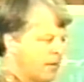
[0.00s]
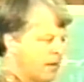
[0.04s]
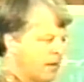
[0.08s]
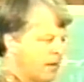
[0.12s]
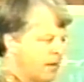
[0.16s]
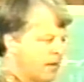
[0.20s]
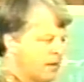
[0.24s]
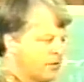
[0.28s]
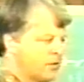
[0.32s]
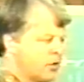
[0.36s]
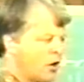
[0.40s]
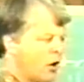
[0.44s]

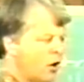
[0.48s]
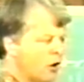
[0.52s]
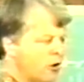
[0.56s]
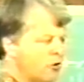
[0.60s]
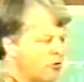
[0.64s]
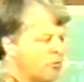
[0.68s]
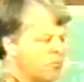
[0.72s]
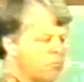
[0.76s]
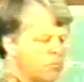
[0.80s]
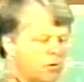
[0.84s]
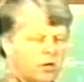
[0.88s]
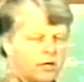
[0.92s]
It's hard to
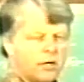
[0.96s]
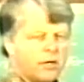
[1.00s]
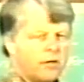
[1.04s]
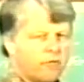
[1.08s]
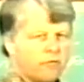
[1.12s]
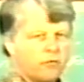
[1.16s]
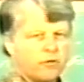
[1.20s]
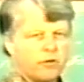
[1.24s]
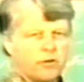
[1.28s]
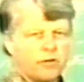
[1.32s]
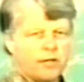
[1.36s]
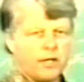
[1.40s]
believe
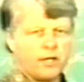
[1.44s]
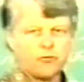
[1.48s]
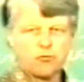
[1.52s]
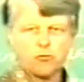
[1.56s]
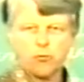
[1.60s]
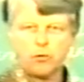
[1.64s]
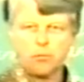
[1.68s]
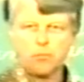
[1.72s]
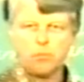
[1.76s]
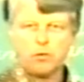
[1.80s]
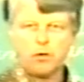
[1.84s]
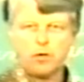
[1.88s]
that that's
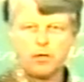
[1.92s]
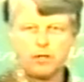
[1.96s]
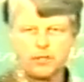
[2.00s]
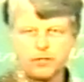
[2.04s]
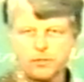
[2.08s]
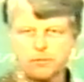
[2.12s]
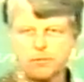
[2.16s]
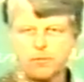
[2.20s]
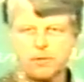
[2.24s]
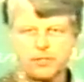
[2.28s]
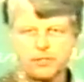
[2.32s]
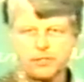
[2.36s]
what Paul
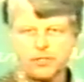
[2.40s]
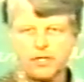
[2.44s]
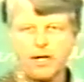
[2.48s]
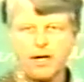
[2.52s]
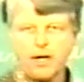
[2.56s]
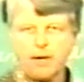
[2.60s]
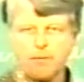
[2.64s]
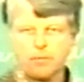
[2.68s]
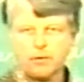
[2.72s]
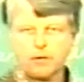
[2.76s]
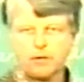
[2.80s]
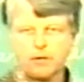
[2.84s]
expects to
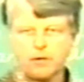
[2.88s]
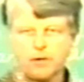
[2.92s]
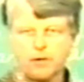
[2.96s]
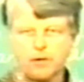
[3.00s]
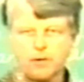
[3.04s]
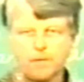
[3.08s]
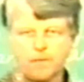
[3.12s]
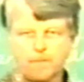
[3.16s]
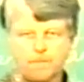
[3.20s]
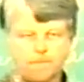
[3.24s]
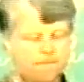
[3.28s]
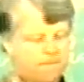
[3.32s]
happen here.
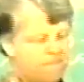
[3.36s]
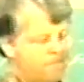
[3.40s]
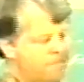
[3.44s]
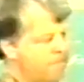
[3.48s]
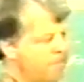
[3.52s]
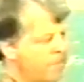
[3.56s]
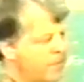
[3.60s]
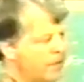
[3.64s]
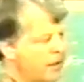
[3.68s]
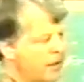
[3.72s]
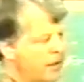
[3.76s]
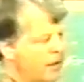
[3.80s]

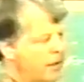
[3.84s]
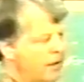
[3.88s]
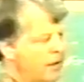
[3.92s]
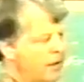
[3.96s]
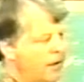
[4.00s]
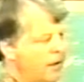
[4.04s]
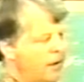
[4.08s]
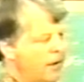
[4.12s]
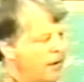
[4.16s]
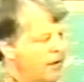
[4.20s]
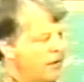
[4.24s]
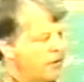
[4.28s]

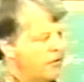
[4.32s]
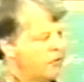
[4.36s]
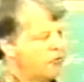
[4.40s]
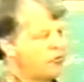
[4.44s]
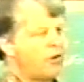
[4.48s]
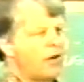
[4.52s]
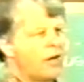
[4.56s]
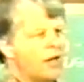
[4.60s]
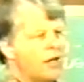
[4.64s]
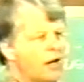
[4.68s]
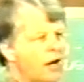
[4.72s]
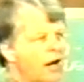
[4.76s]
The
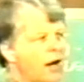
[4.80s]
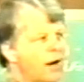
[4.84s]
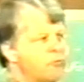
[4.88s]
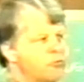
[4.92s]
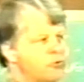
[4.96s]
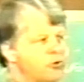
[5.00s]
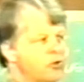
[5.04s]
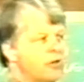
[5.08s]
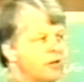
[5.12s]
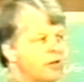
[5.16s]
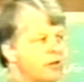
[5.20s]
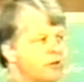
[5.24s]
second
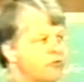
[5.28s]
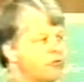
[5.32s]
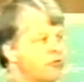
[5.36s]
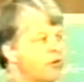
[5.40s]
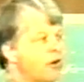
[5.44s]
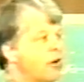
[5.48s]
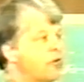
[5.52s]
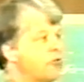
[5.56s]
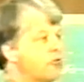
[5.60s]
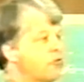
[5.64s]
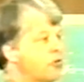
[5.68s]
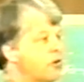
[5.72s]
option is
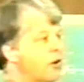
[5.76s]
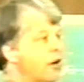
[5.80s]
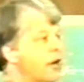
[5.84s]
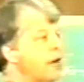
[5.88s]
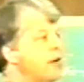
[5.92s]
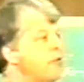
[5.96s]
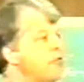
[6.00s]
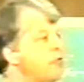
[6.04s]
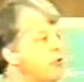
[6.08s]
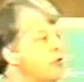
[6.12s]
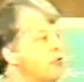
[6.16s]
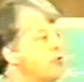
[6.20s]
a
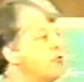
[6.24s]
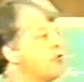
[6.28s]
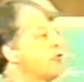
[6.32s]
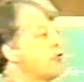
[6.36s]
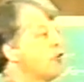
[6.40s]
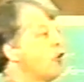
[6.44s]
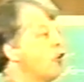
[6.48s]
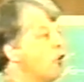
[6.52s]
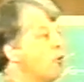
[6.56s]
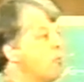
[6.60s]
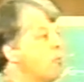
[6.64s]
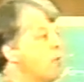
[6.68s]
slave who
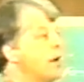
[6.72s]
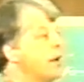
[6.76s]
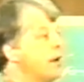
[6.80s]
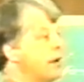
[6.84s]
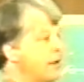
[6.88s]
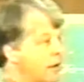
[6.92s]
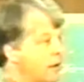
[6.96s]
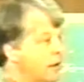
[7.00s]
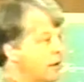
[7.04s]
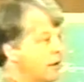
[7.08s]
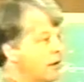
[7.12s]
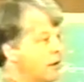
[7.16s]
stole money
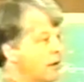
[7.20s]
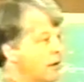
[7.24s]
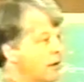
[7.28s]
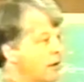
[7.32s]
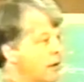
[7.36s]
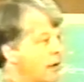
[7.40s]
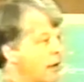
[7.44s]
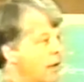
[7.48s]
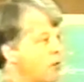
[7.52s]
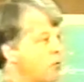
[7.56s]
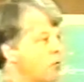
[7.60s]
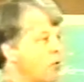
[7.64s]

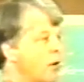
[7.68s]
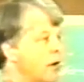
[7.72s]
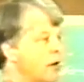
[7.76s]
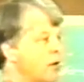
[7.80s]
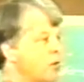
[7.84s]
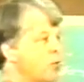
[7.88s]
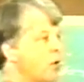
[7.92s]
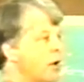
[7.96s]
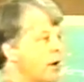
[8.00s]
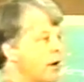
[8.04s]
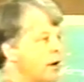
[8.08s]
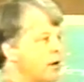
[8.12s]
and ran
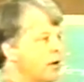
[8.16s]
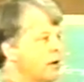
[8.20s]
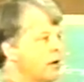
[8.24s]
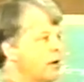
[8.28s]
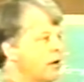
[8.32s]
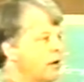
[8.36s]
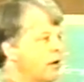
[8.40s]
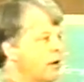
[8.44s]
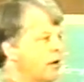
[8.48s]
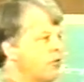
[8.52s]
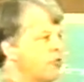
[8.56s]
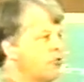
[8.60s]
away
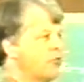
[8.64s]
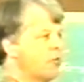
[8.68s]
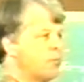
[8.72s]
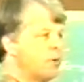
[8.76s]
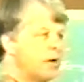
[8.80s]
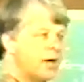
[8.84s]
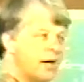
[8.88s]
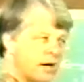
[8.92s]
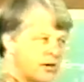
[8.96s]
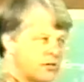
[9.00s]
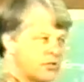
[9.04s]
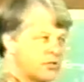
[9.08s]
is to be
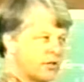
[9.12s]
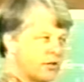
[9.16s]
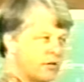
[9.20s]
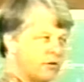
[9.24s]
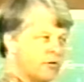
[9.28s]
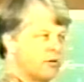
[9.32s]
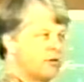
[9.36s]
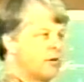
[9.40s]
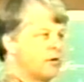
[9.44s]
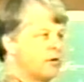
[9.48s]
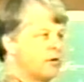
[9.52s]
executed.